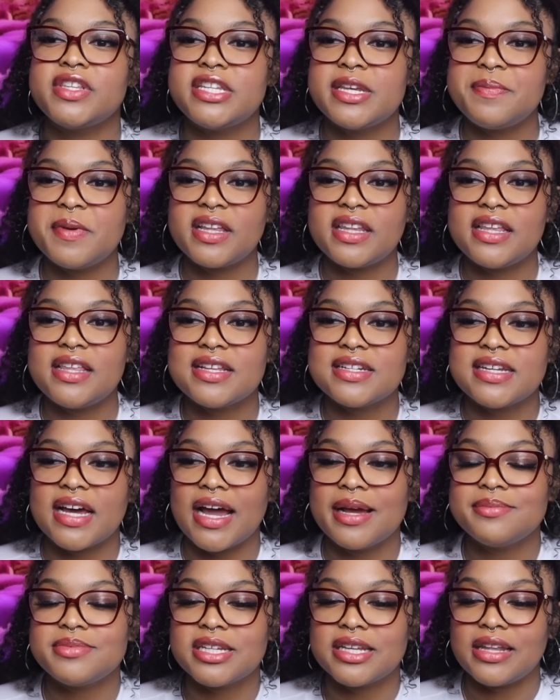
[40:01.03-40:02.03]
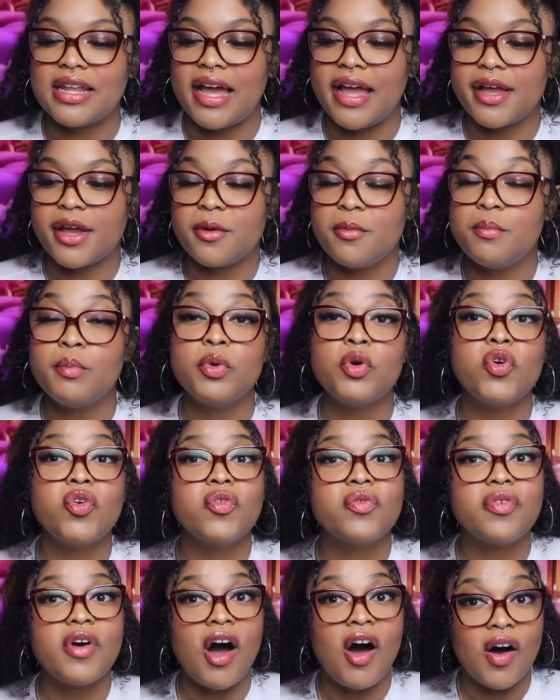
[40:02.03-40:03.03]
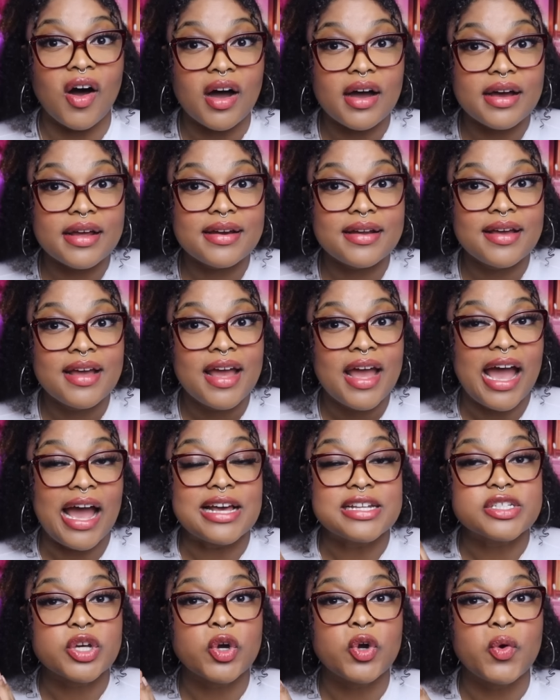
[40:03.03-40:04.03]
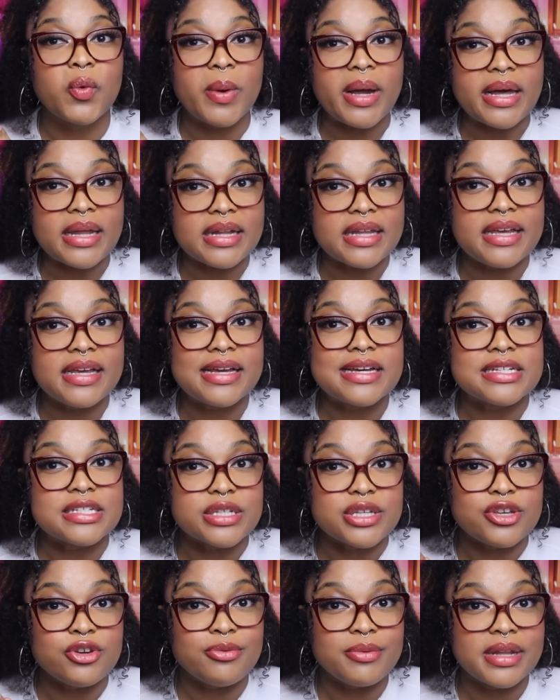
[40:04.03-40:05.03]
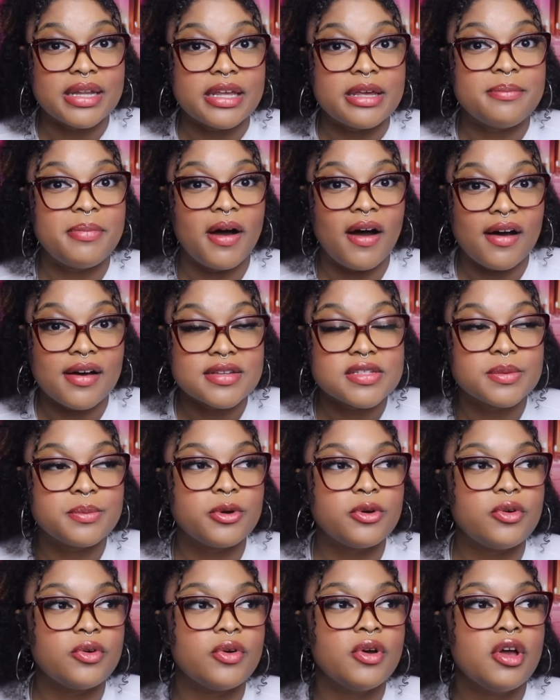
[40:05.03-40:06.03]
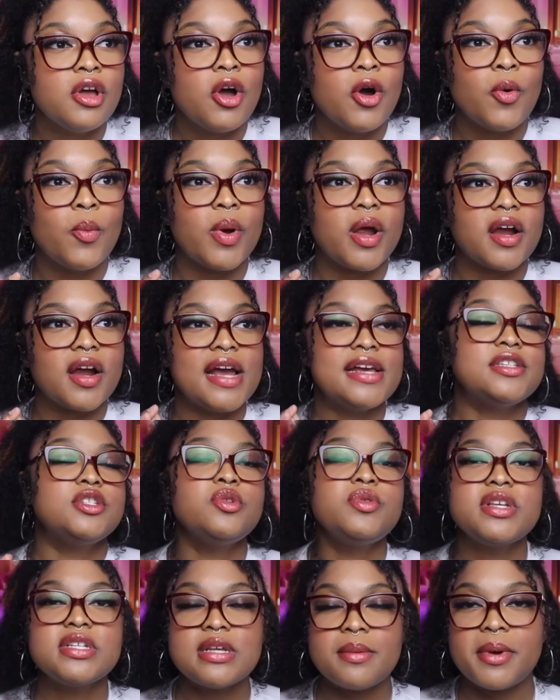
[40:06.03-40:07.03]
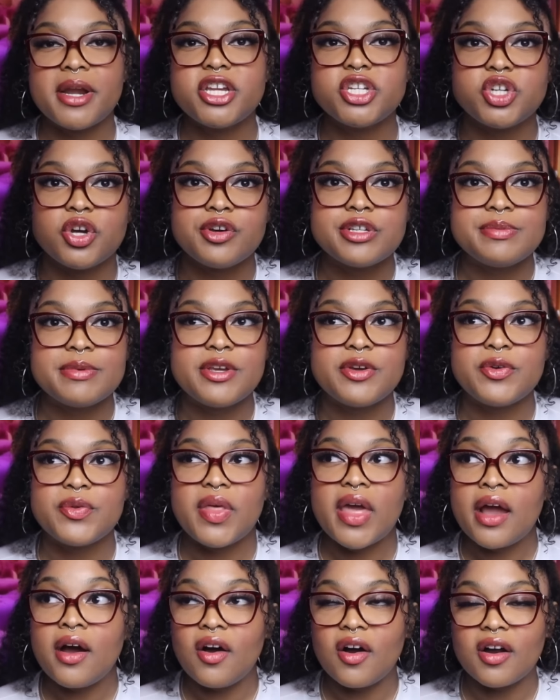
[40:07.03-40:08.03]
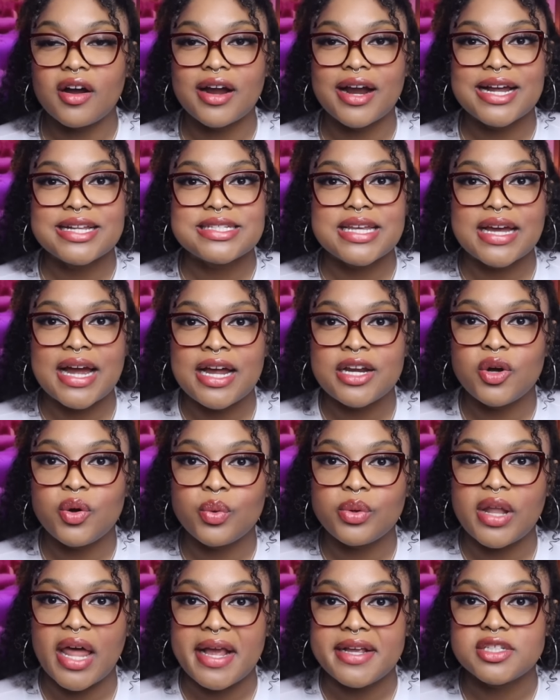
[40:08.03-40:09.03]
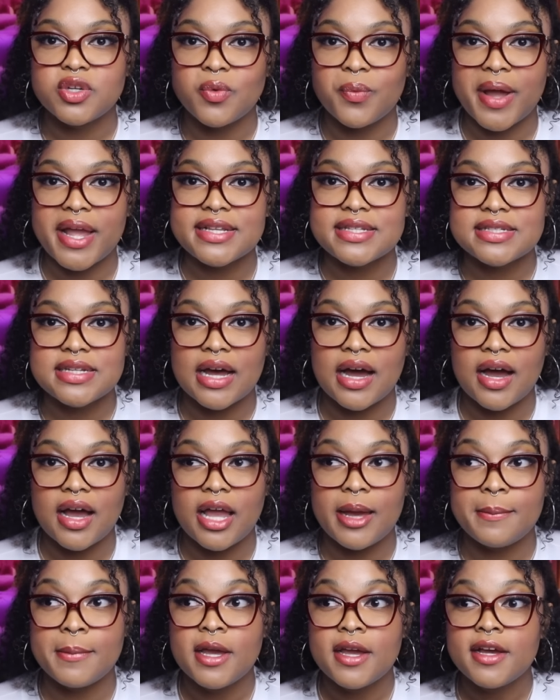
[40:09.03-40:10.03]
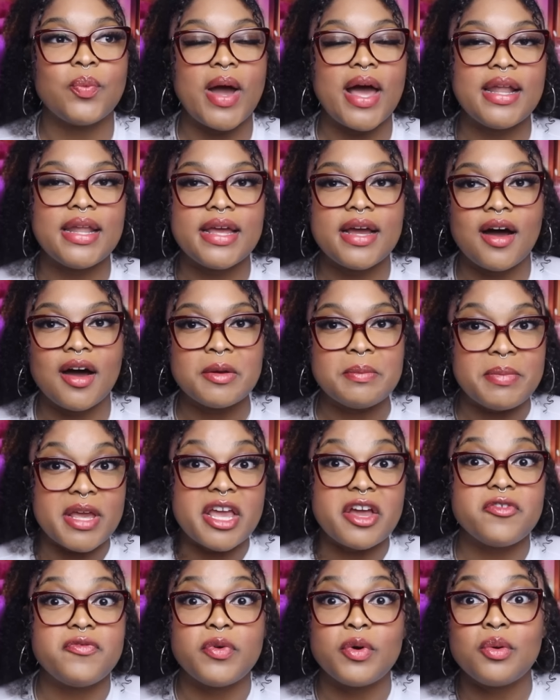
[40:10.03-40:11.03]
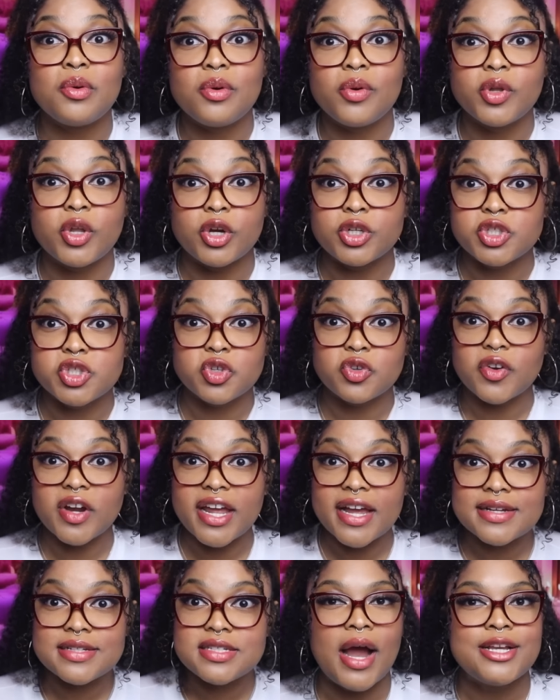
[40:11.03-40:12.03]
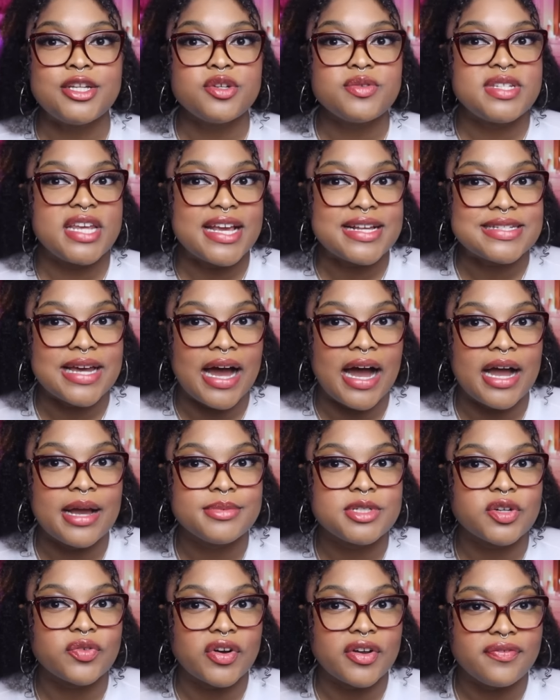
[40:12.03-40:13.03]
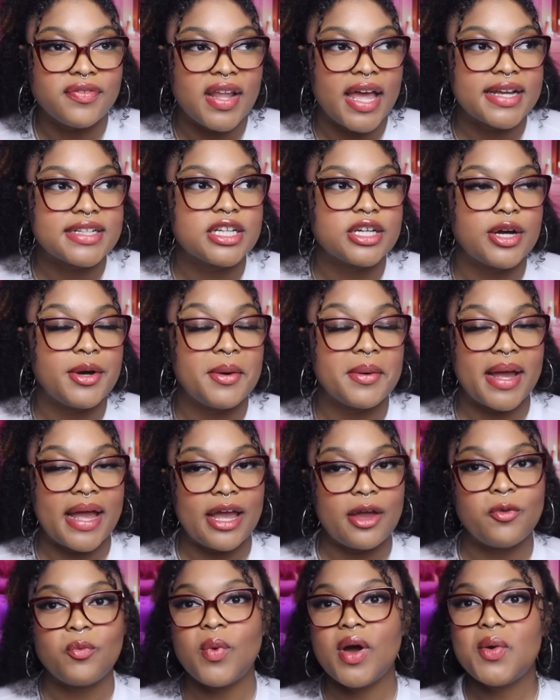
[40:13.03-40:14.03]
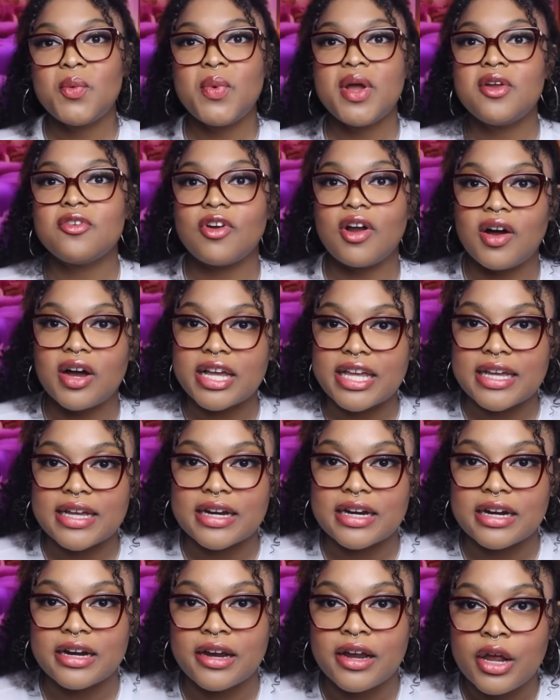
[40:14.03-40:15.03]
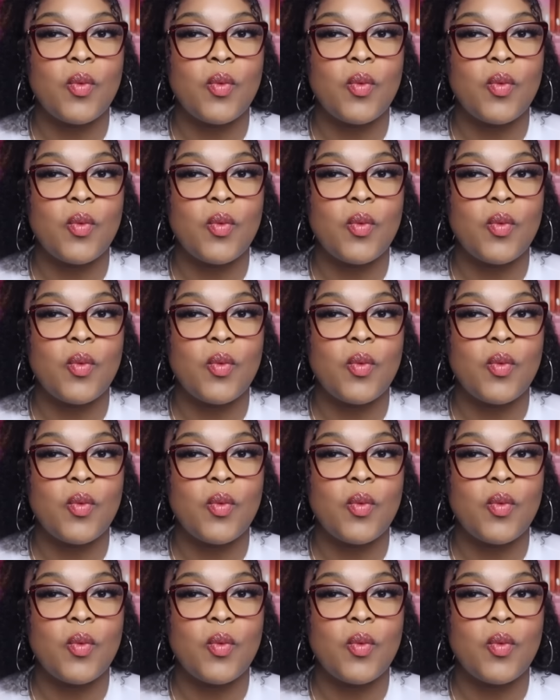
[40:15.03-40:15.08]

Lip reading: typically the type to like move on as quickly as humanly possible, where as soon as somebody shows me who they are, it's like I don't like to waste time dwelling on being fooled or tricked. I do take time to reflect and go, okay, what went wrong here?